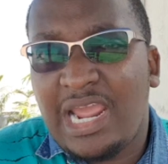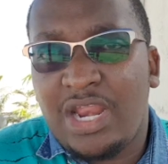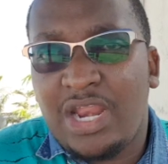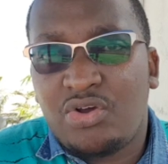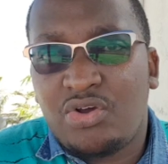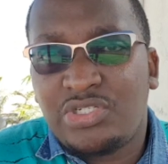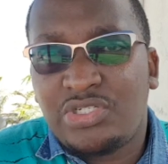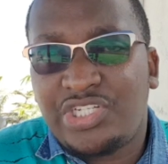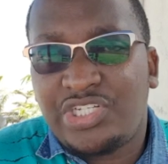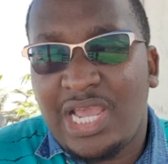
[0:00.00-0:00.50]

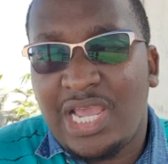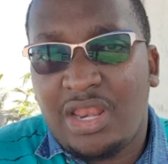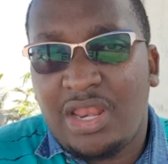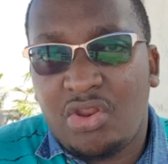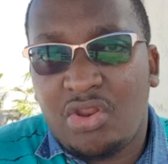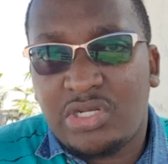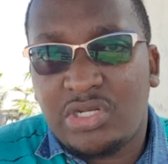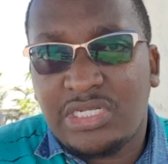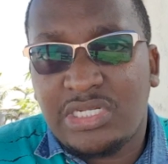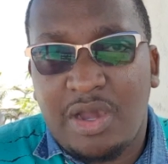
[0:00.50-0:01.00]
don't share a
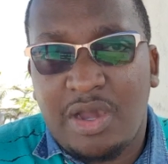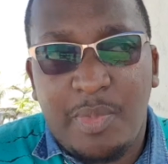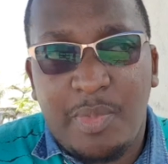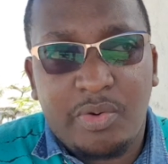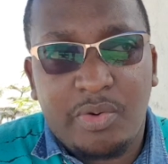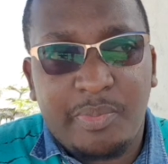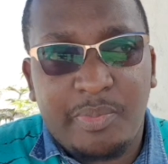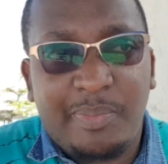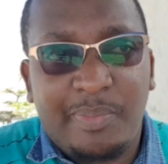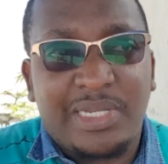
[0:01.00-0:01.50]
lot about
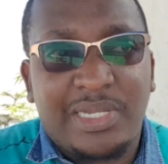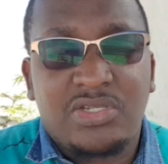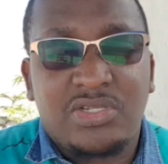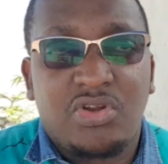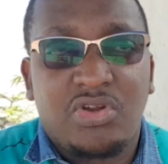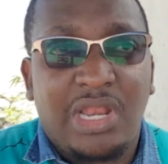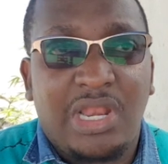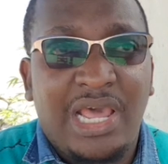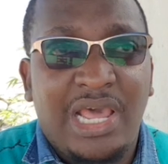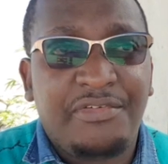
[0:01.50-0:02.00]
my
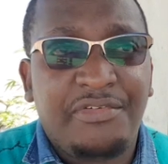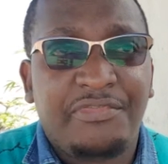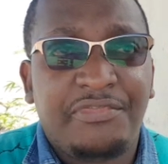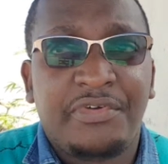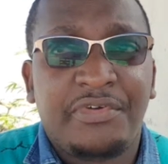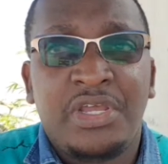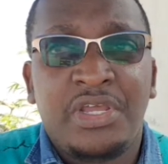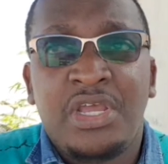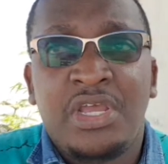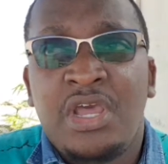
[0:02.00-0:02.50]
personal life,
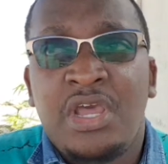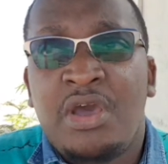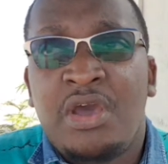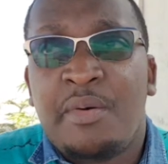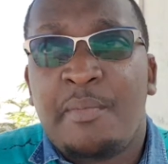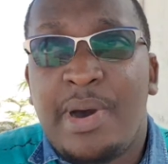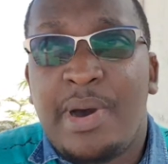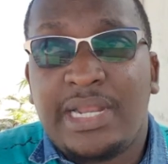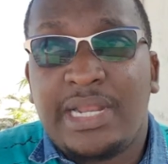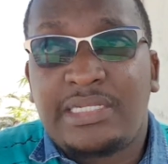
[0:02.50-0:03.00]

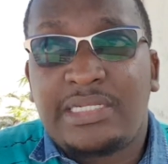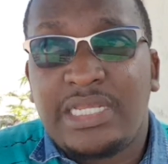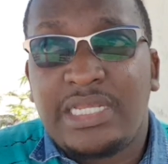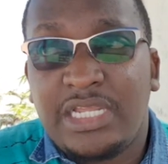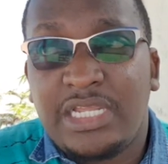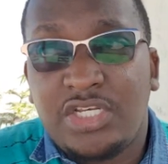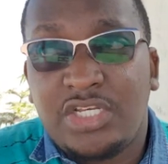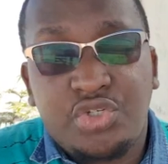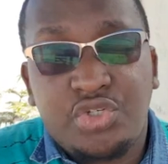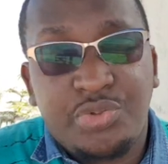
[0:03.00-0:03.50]
but
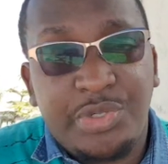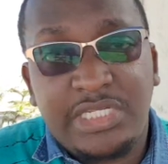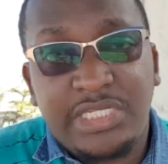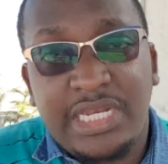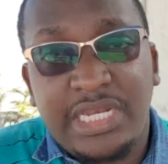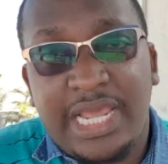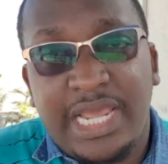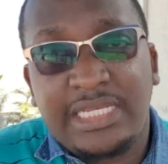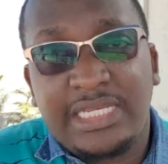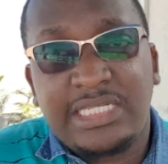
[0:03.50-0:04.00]
in
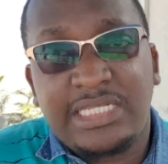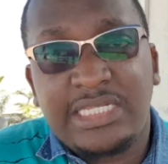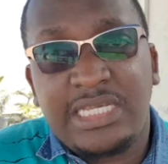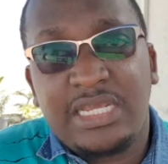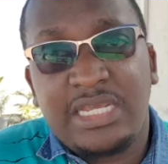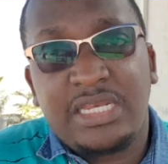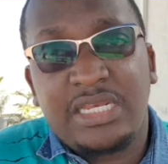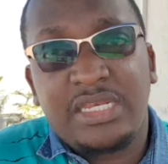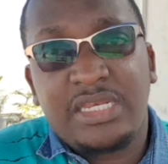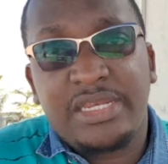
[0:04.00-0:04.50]

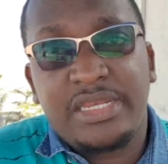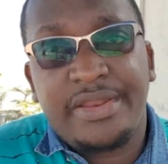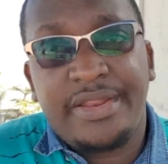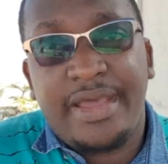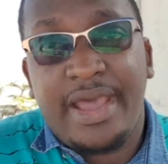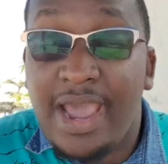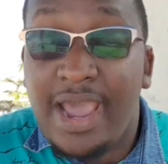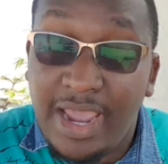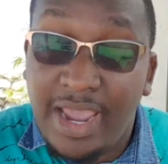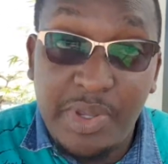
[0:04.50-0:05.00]
2019,
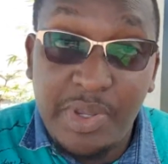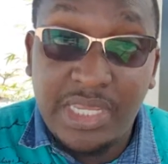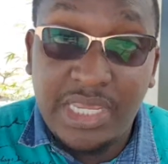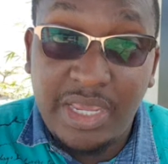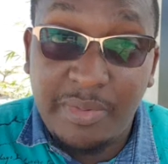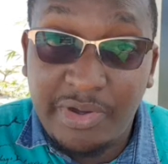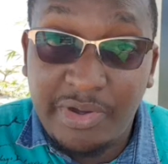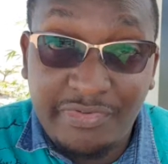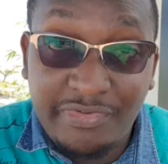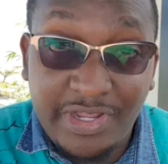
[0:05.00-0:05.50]
I
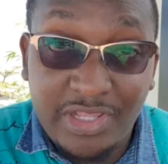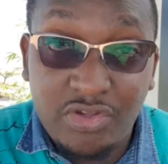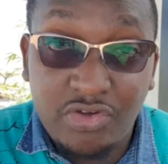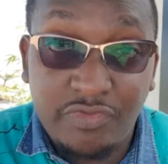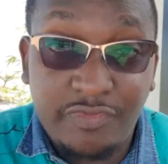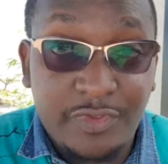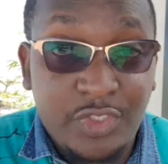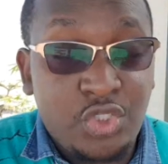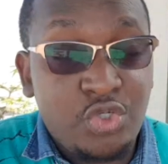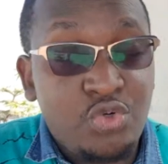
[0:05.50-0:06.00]
became a father
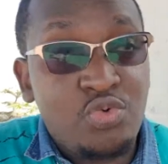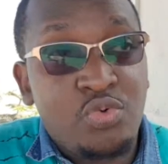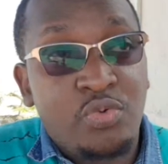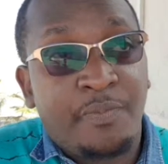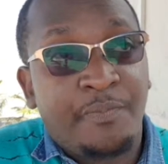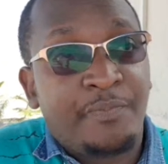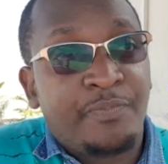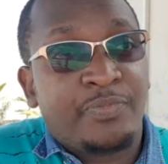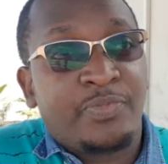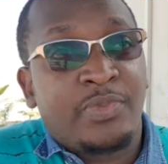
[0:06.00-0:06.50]
of two,
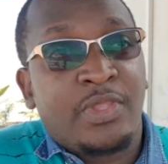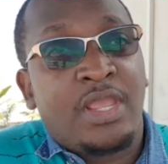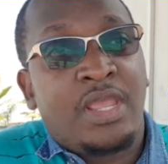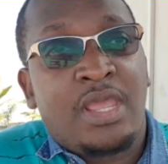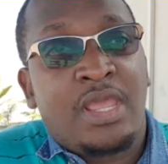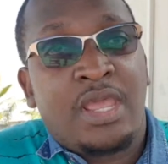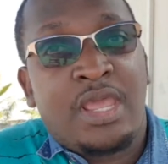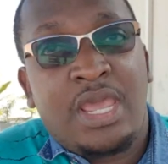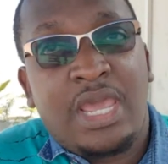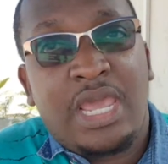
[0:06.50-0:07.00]

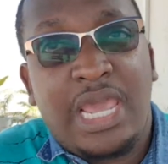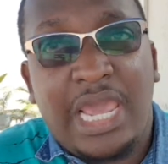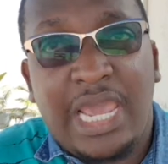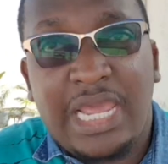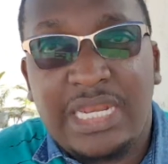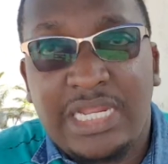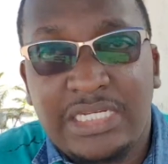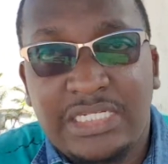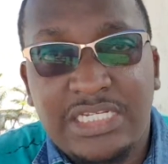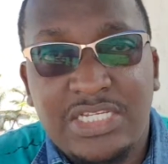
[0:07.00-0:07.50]
and
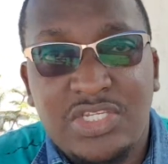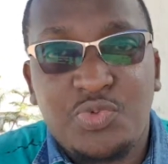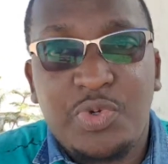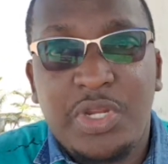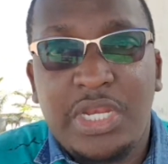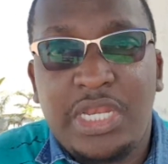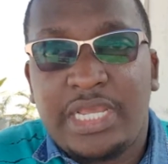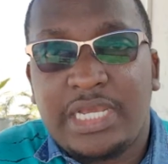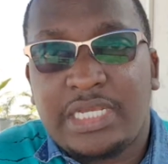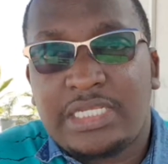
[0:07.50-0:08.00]
it is
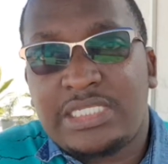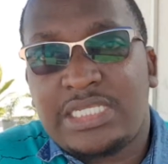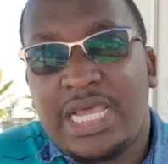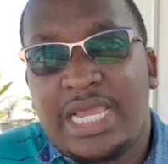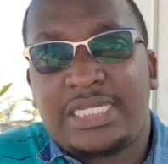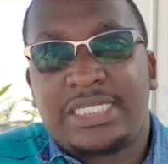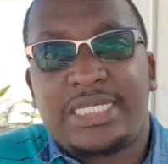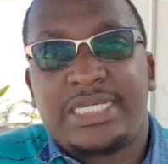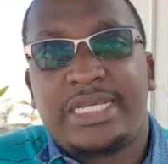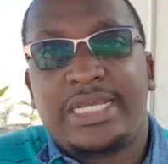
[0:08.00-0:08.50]
really
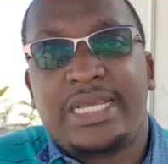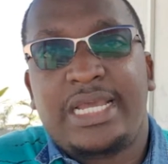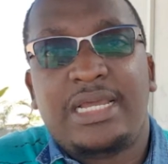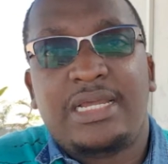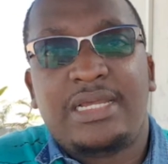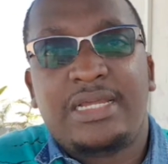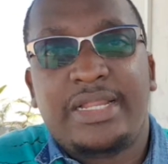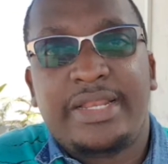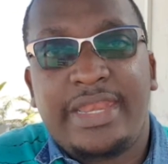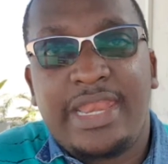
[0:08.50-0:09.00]
exciting.
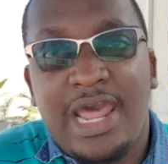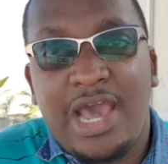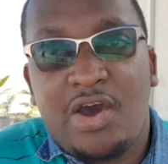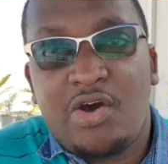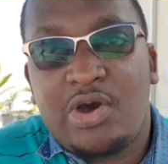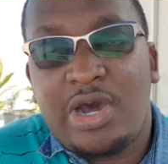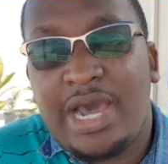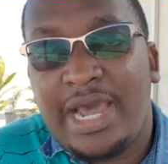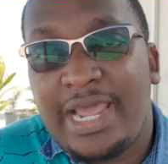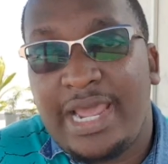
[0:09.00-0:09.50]

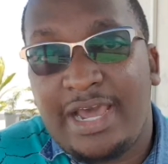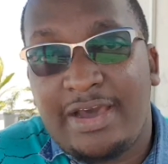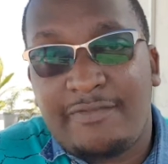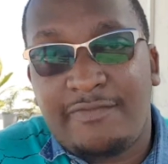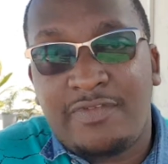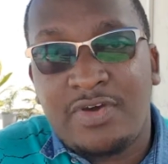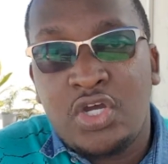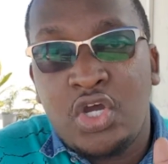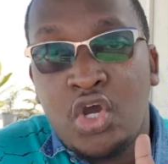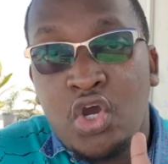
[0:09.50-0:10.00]
Now I have
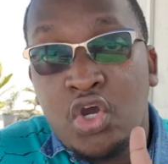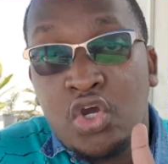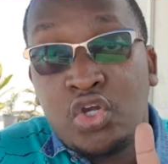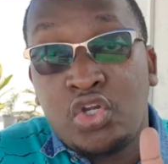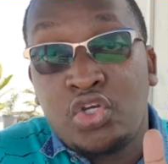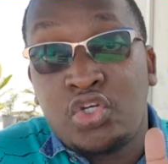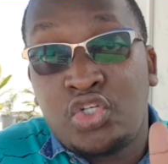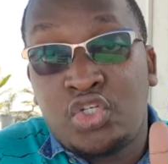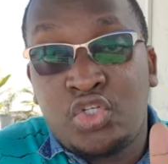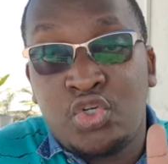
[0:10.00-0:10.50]

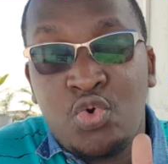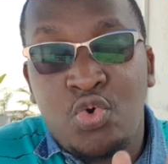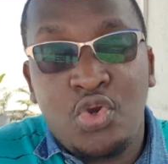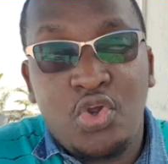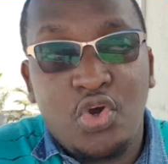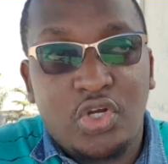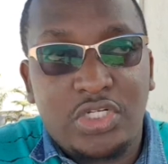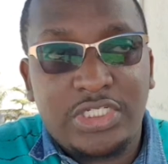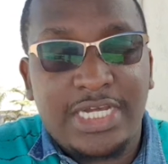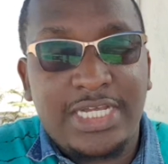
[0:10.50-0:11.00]
two
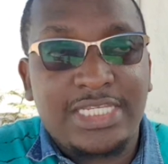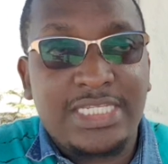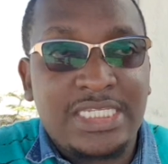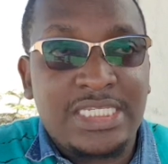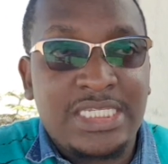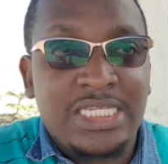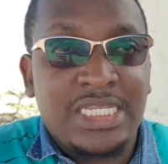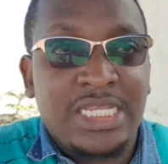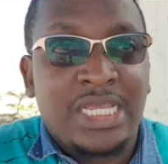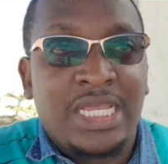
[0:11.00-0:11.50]
daughters,
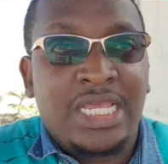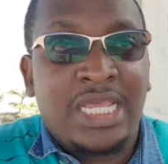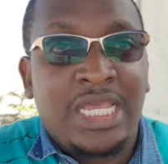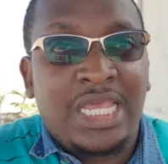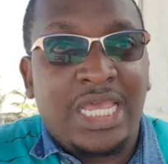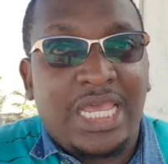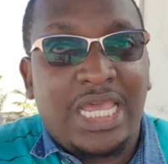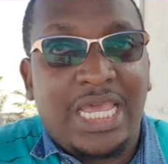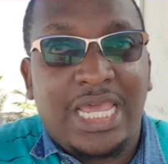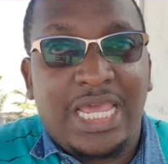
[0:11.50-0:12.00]

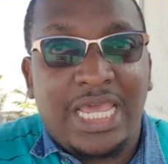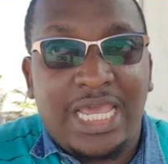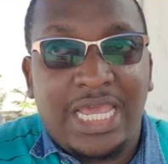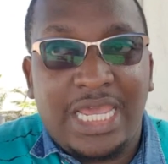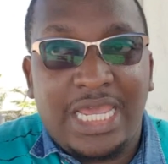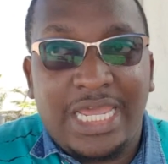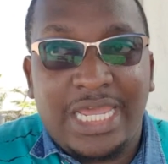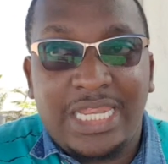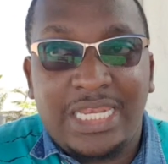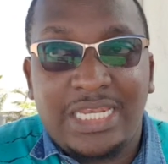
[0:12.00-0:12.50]

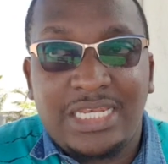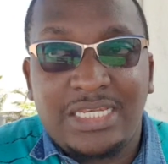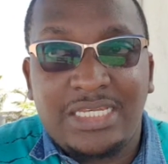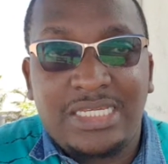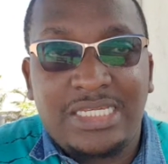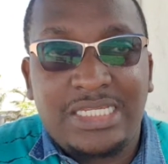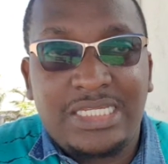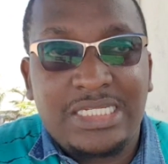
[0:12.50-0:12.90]
and